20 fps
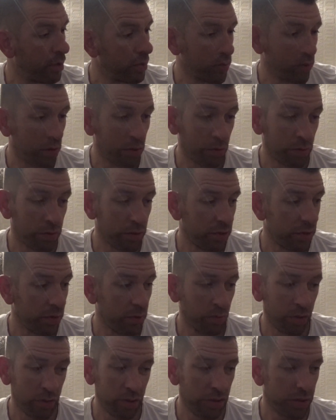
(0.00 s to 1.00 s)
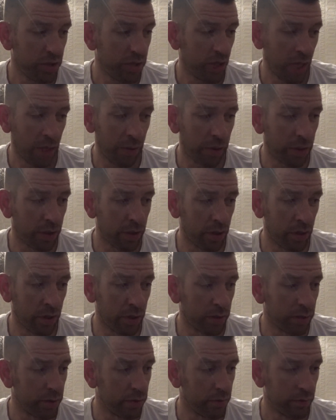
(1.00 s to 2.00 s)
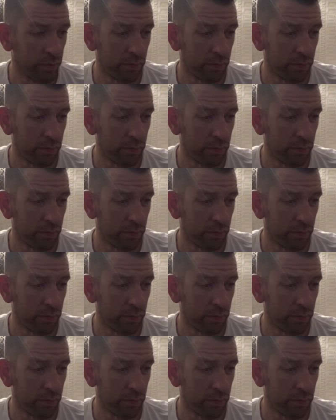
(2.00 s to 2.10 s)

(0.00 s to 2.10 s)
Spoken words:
So we'll just see how it goes.